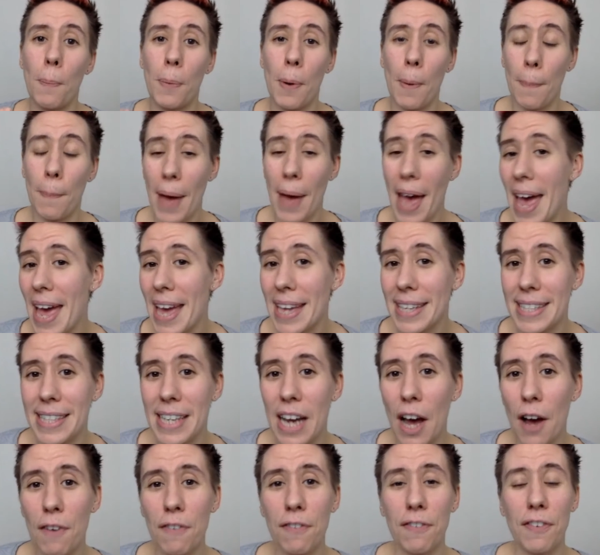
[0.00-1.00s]
prepared
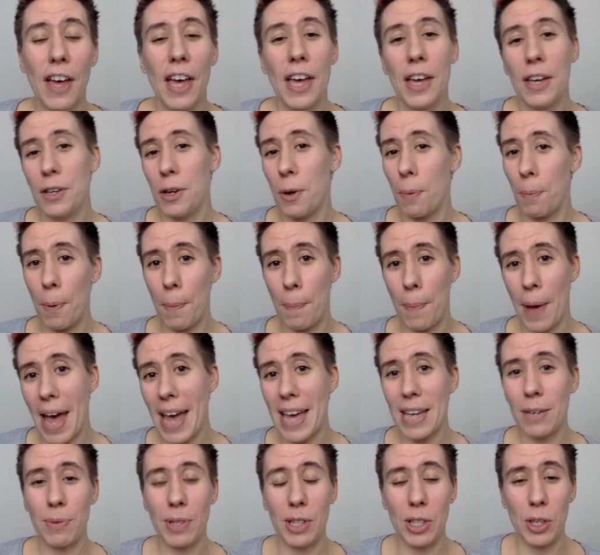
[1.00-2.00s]
enough, you're
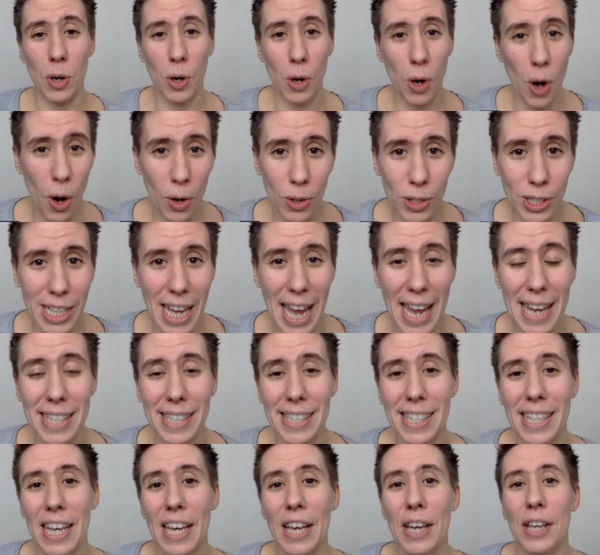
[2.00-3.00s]
prepared with your
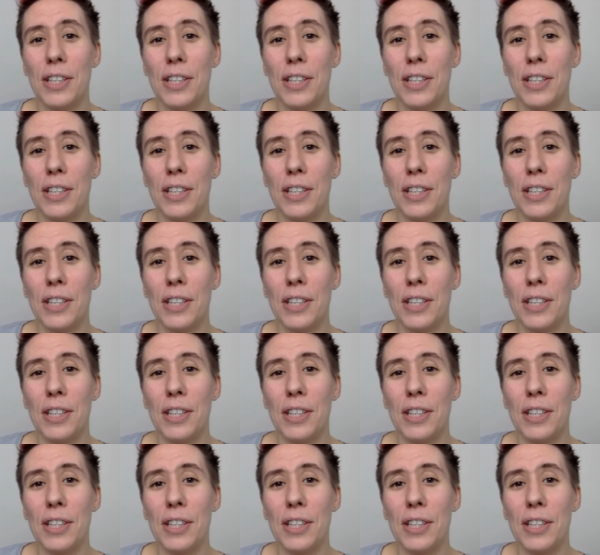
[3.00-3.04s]
content,